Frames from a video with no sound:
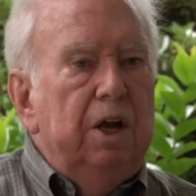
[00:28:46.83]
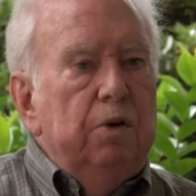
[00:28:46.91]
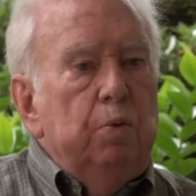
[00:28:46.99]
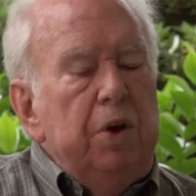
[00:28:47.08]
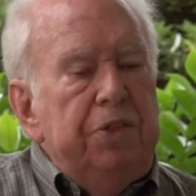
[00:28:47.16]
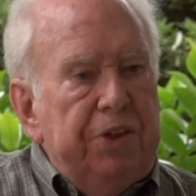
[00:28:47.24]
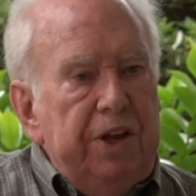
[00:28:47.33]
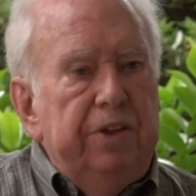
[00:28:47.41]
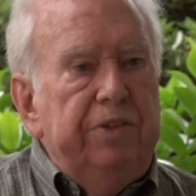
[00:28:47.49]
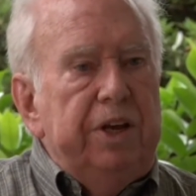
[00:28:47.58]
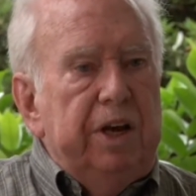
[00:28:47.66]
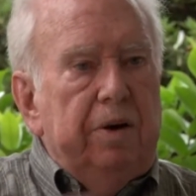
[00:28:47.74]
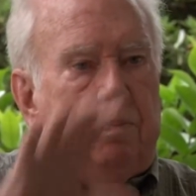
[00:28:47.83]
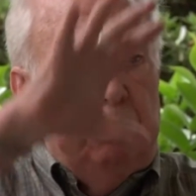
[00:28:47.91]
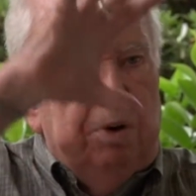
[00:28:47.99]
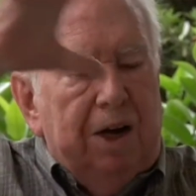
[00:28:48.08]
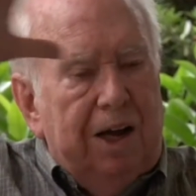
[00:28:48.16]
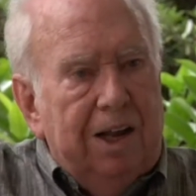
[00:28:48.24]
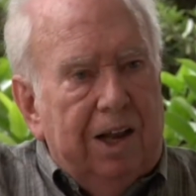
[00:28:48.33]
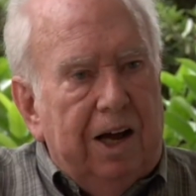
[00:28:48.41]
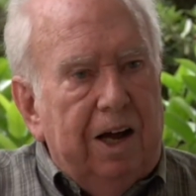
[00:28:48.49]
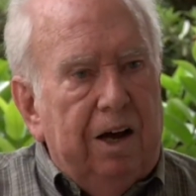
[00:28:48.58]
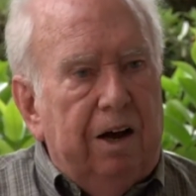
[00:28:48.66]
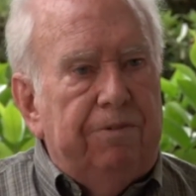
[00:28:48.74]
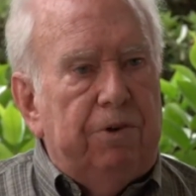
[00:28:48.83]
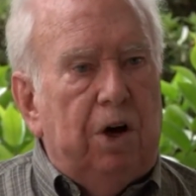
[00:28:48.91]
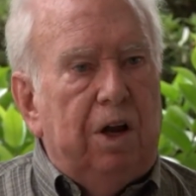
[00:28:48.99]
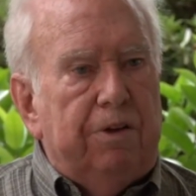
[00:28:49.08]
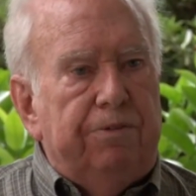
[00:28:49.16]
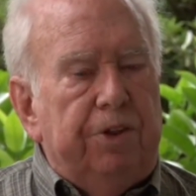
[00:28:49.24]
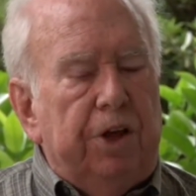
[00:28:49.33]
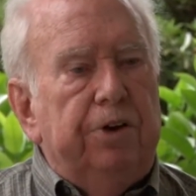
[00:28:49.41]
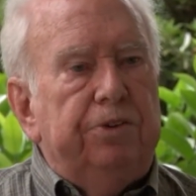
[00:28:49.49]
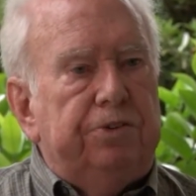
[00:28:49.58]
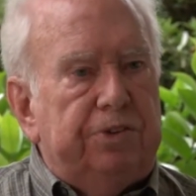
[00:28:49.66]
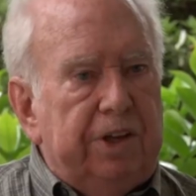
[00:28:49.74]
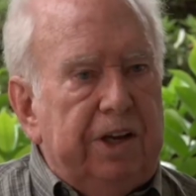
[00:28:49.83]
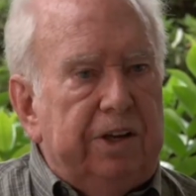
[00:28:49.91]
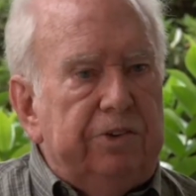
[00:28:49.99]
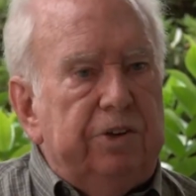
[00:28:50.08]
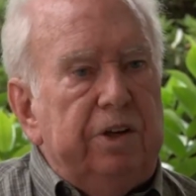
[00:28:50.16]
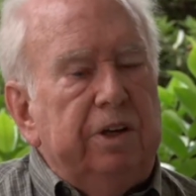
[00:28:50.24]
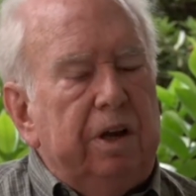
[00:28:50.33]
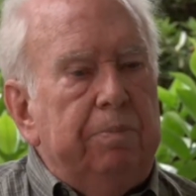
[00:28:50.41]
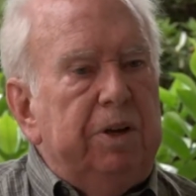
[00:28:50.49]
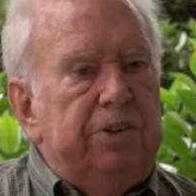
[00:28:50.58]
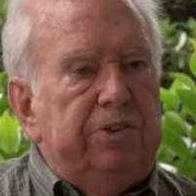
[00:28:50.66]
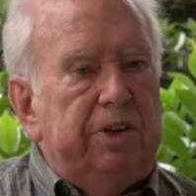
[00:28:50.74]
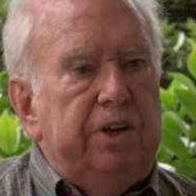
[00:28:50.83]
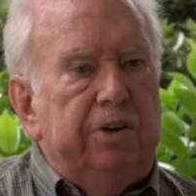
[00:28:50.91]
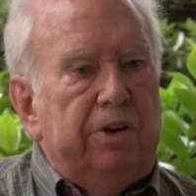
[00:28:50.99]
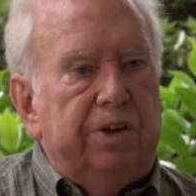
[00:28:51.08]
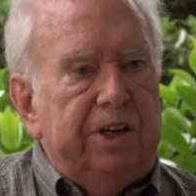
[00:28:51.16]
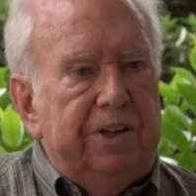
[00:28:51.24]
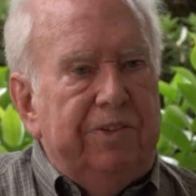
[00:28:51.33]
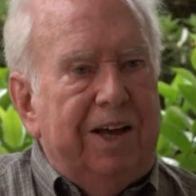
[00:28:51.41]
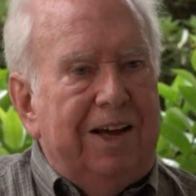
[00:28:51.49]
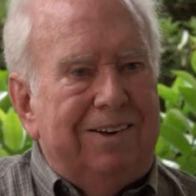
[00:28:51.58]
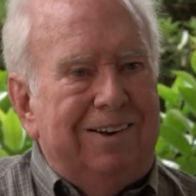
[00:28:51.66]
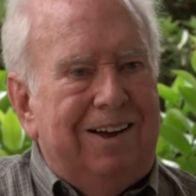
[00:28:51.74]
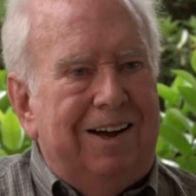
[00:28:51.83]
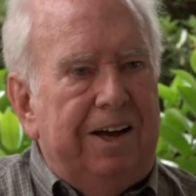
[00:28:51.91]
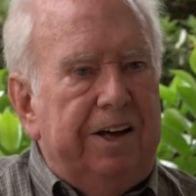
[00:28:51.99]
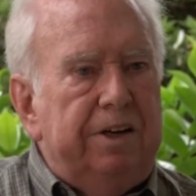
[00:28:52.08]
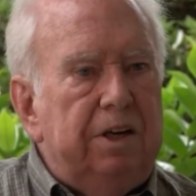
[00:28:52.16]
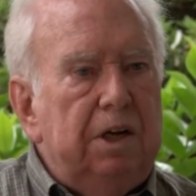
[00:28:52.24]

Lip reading: within the umbrella of all of those things and can be seen only in that light.